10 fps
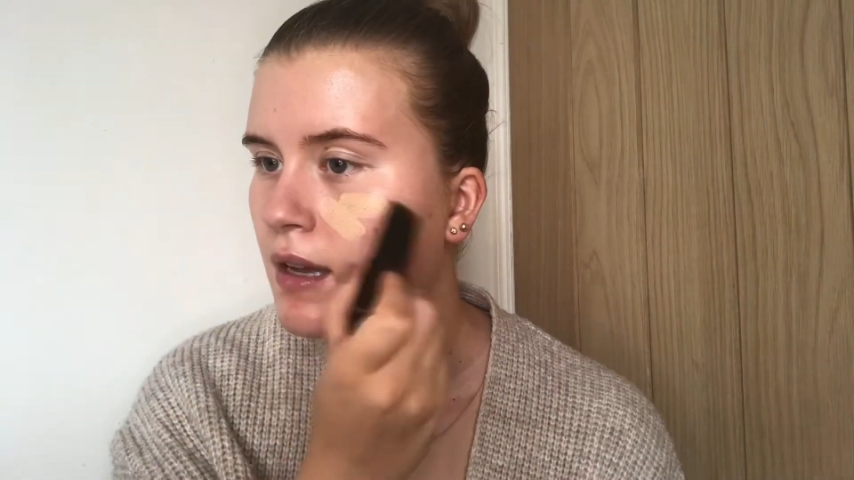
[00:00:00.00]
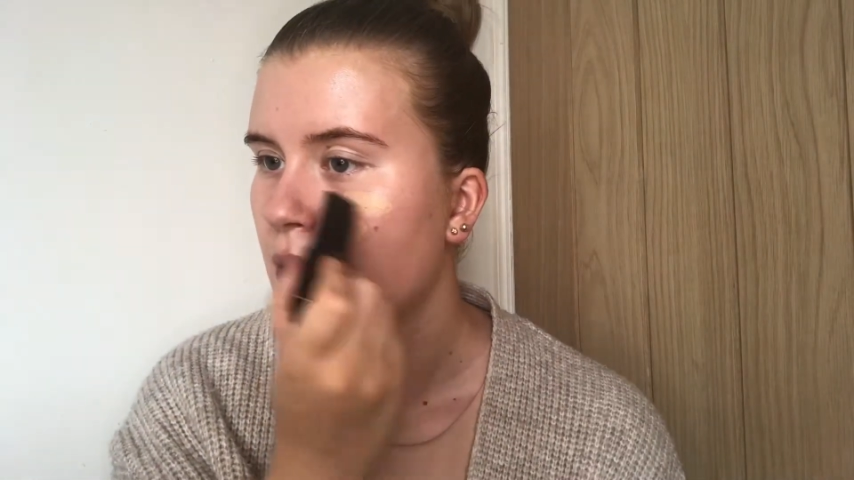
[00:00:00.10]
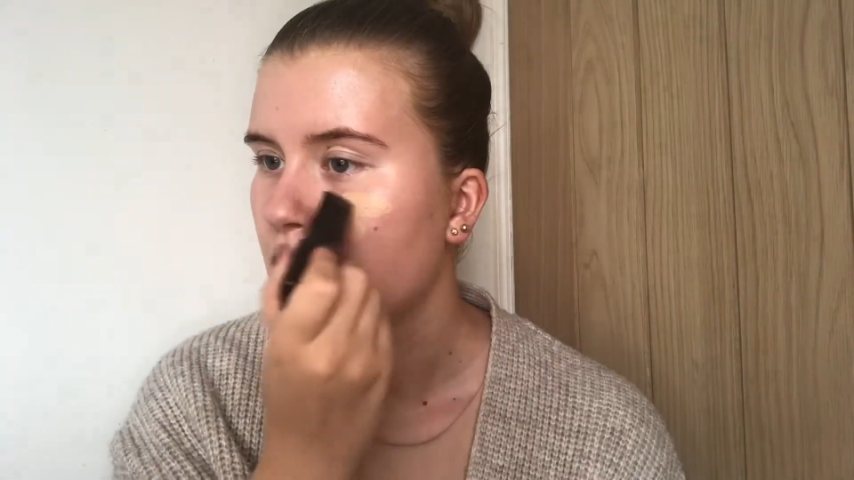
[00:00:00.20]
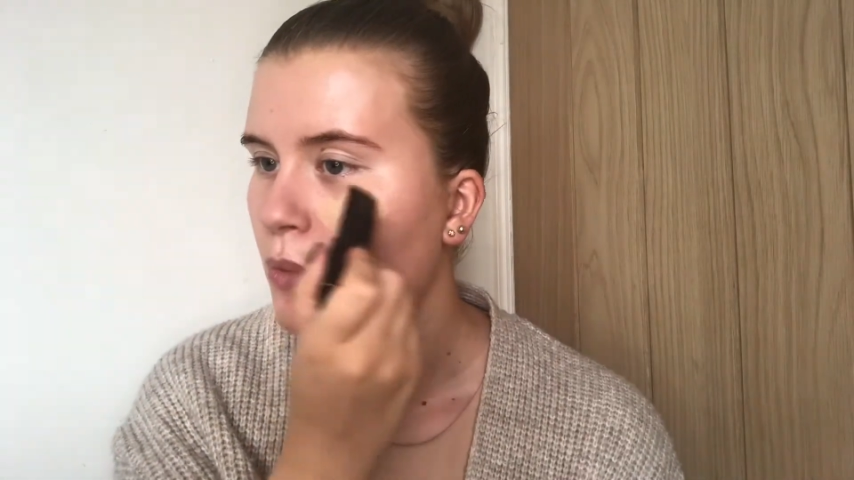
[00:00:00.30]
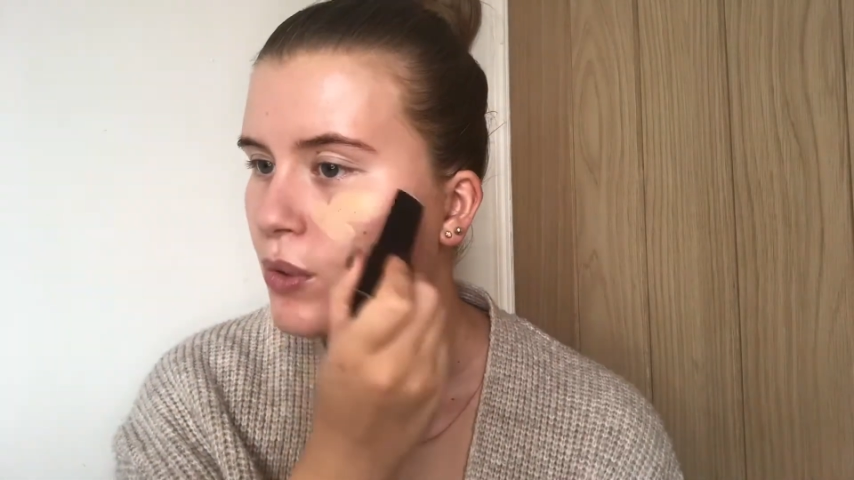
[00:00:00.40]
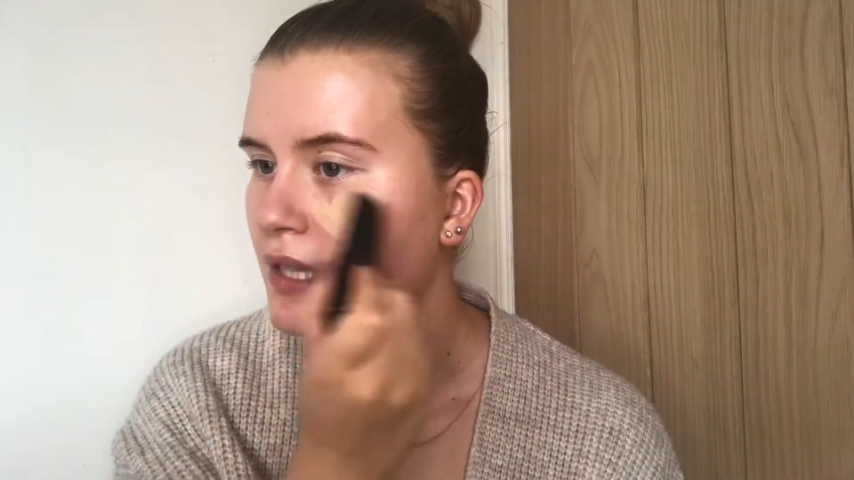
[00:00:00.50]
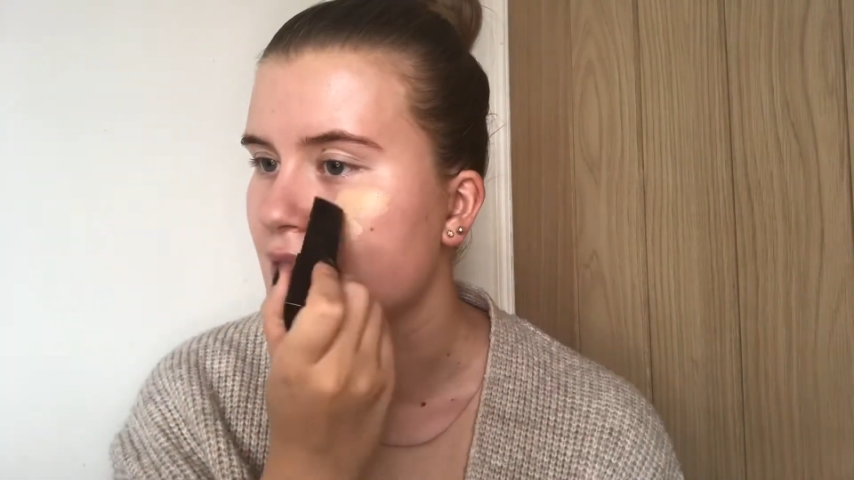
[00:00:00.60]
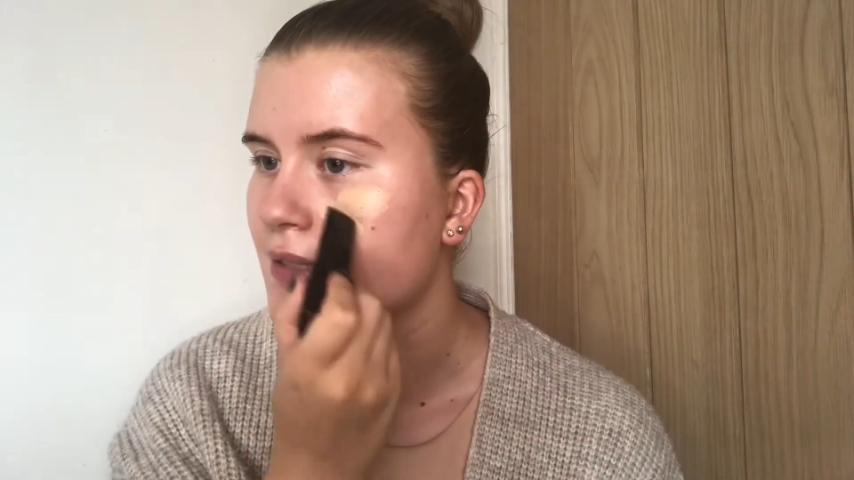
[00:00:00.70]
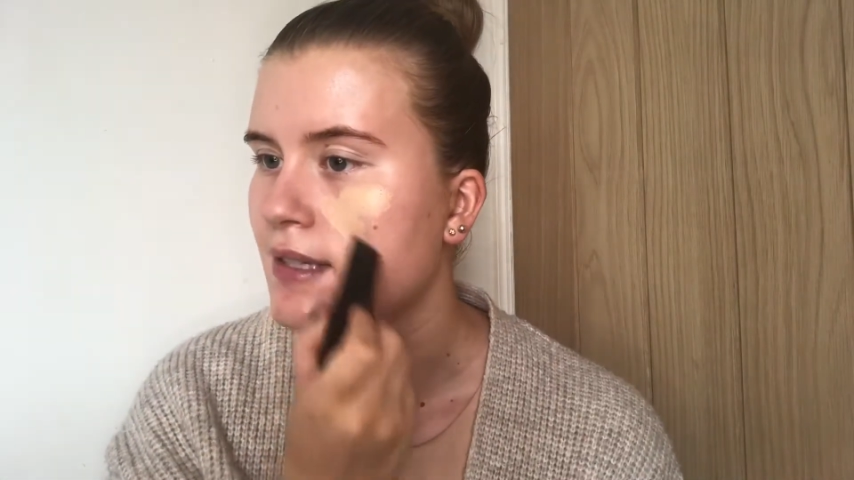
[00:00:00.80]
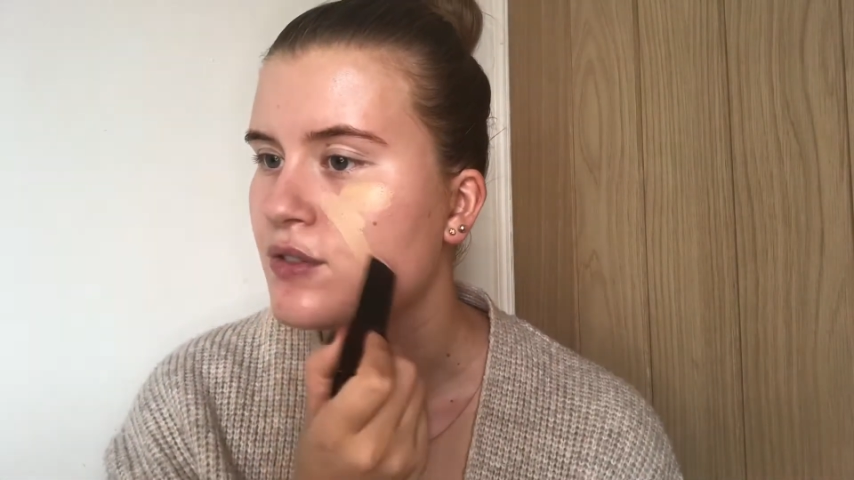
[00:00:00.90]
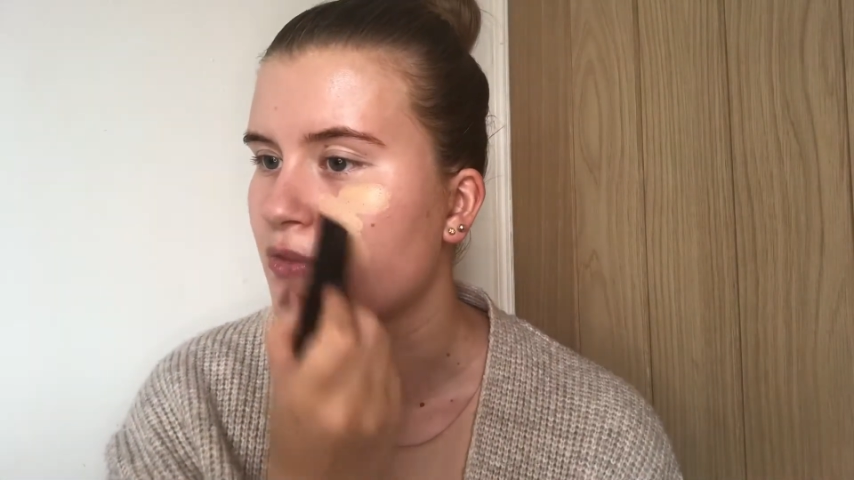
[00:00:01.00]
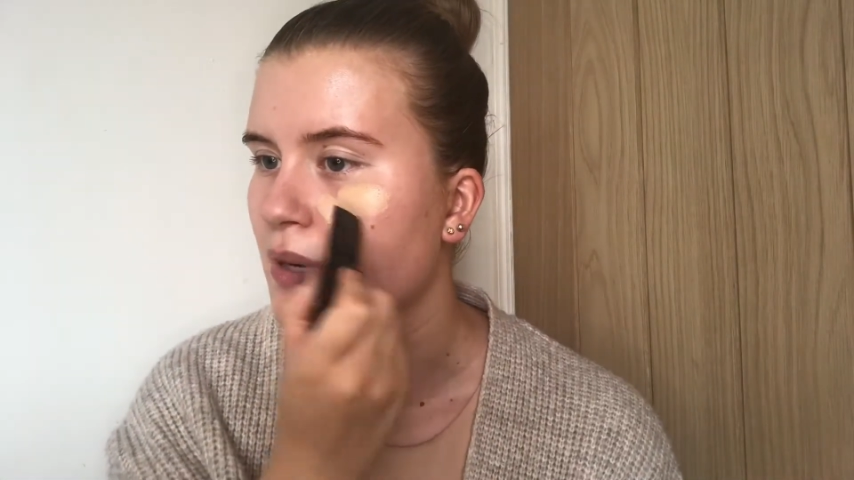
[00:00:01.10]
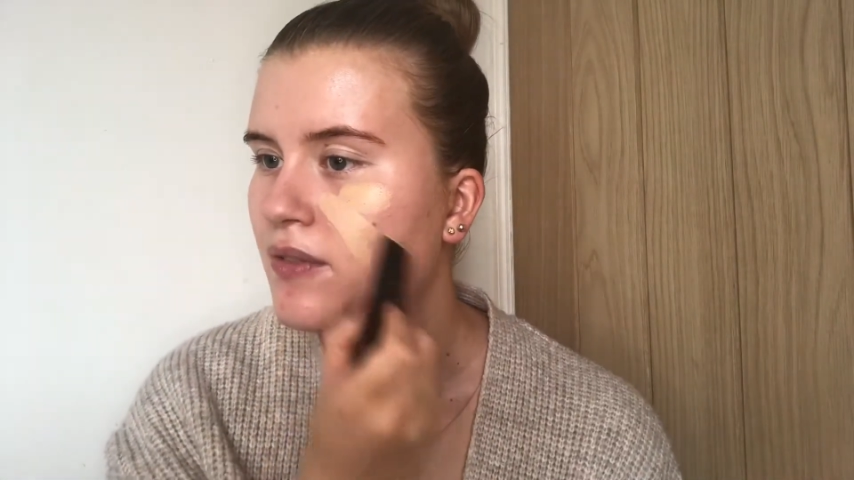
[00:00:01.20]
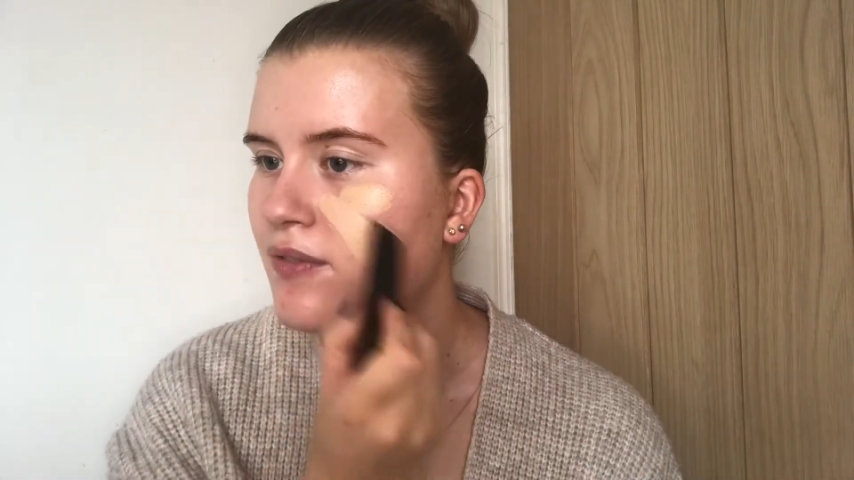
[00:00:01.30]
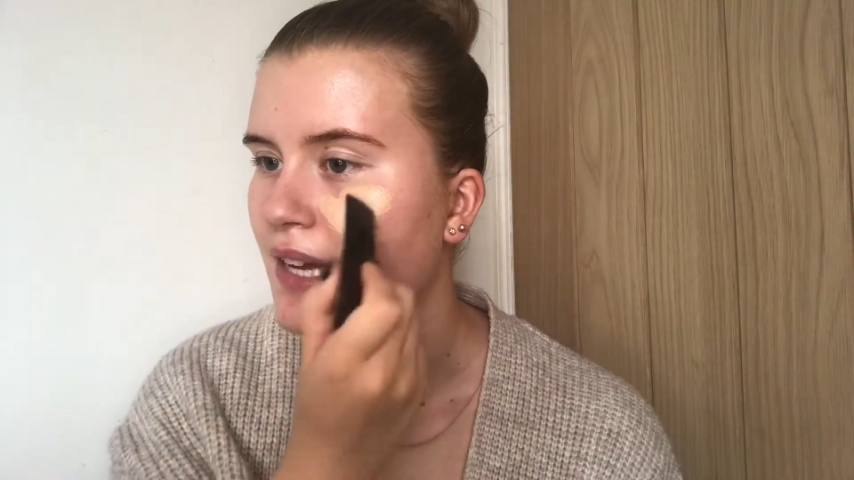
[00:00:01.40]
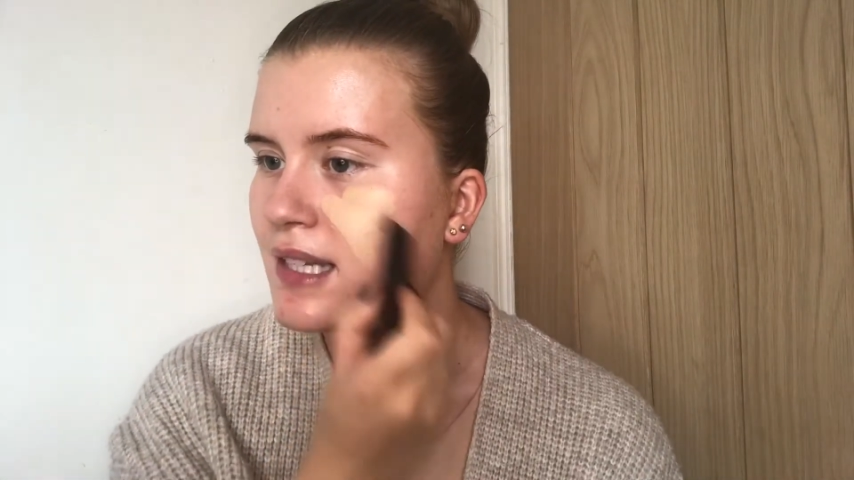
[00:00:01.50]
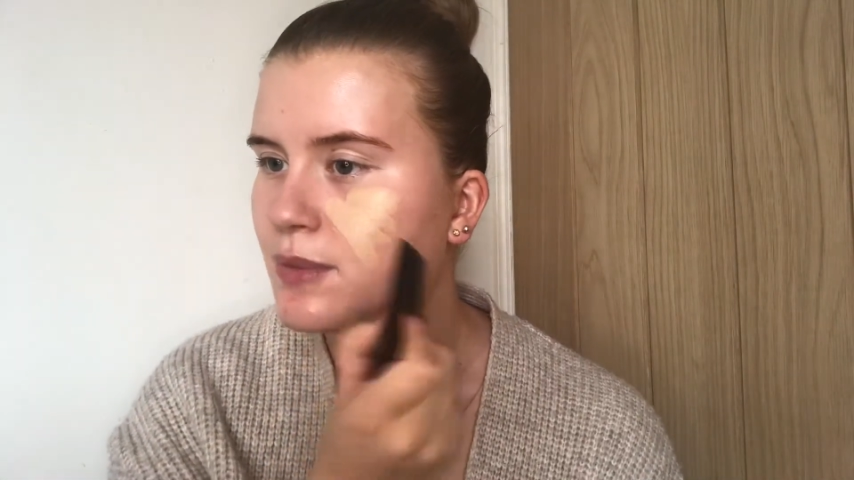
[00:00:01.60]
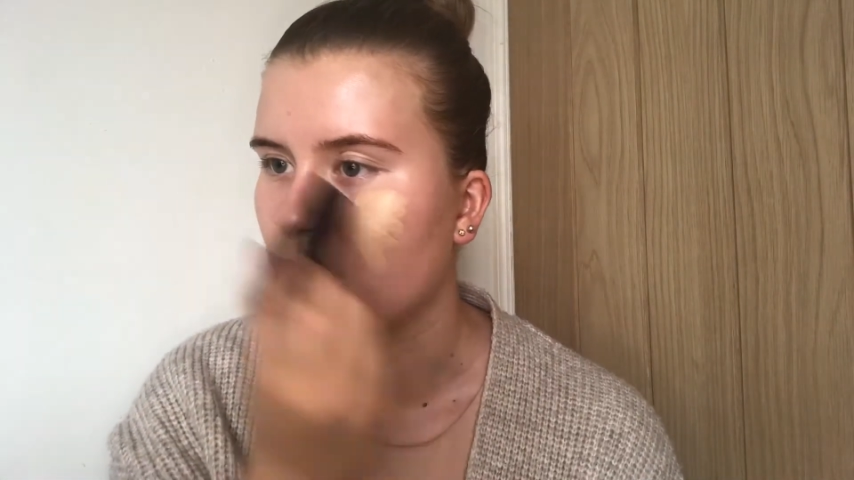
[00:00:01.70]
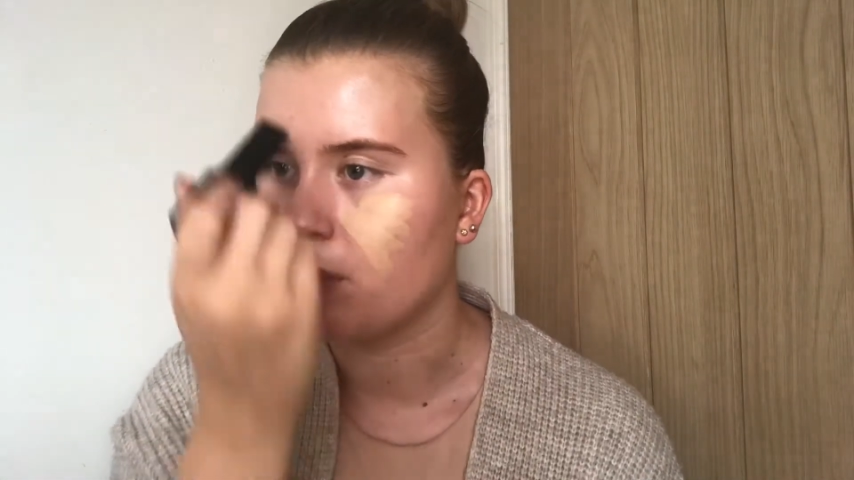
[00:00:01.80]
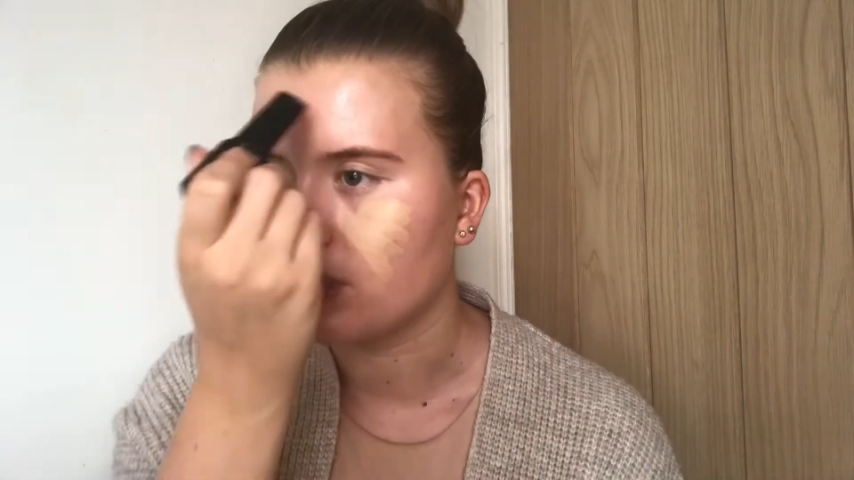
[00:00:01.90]
more in the centre of my face
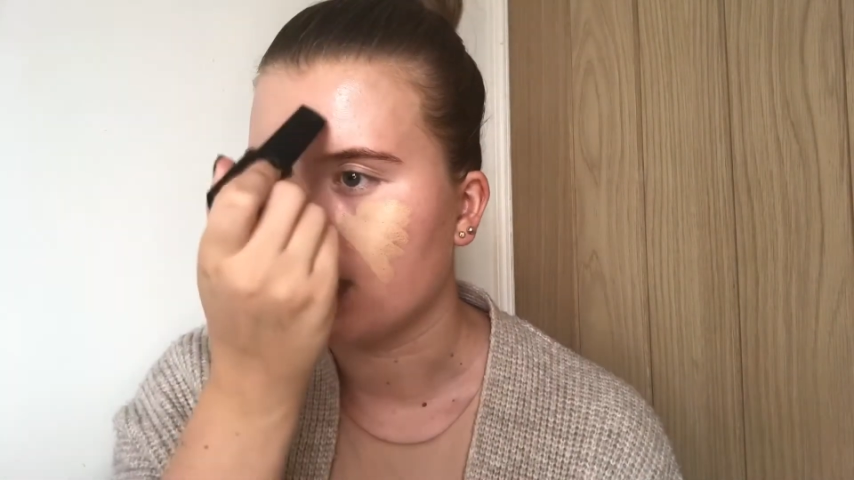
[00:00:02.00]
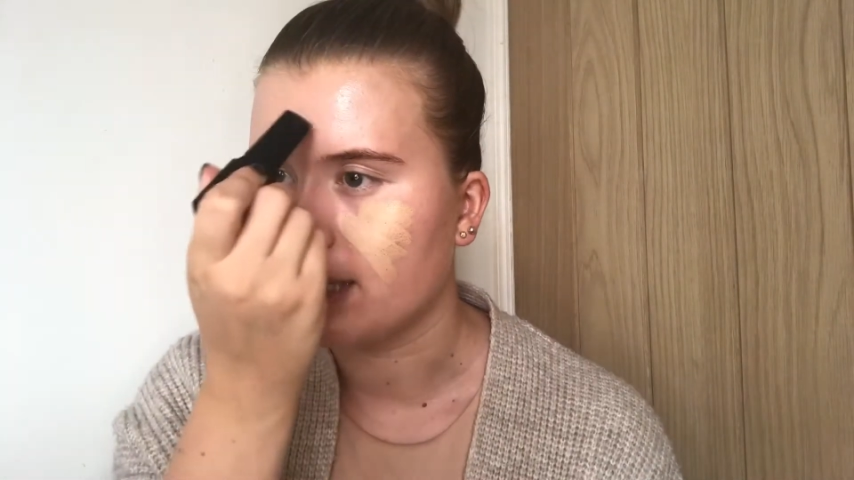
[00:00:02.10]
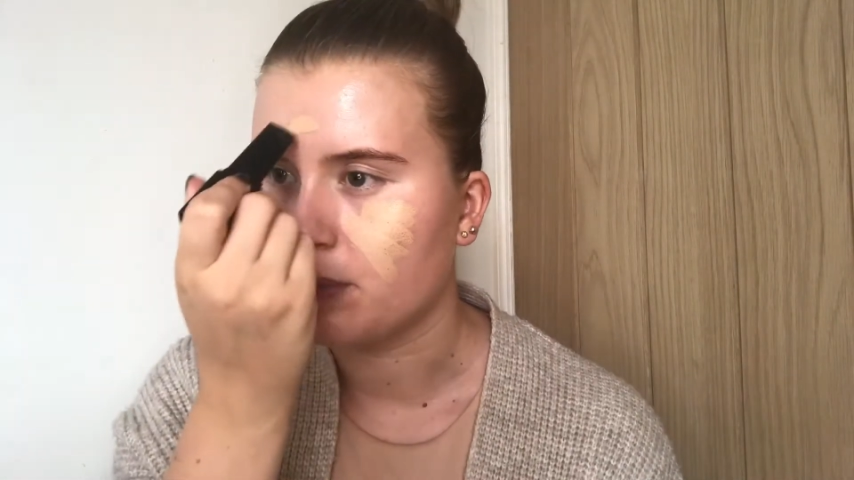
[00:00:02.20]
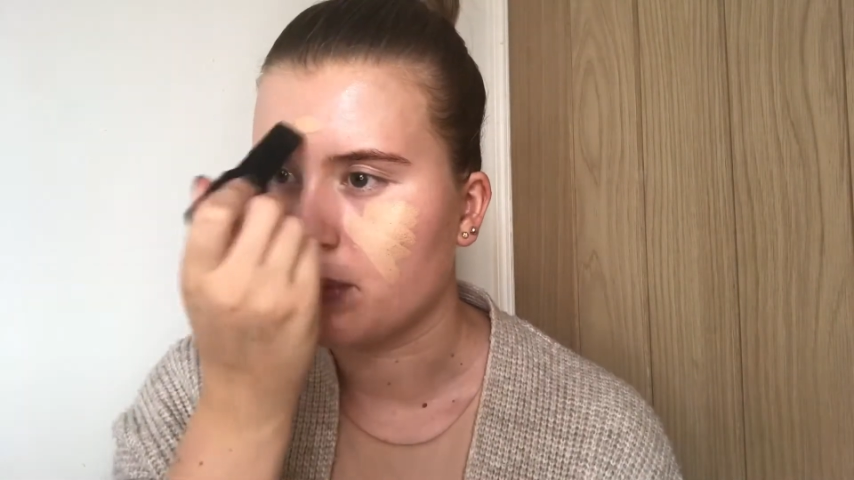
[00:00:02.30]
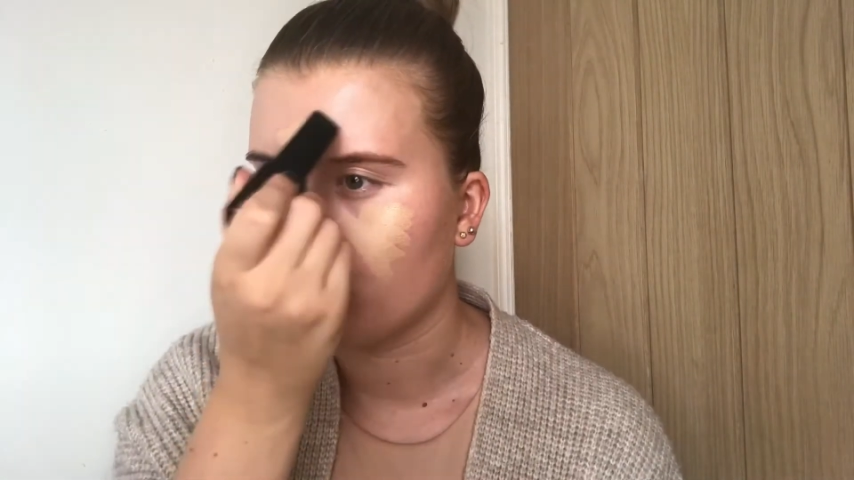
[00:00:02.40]
where I want a little bit more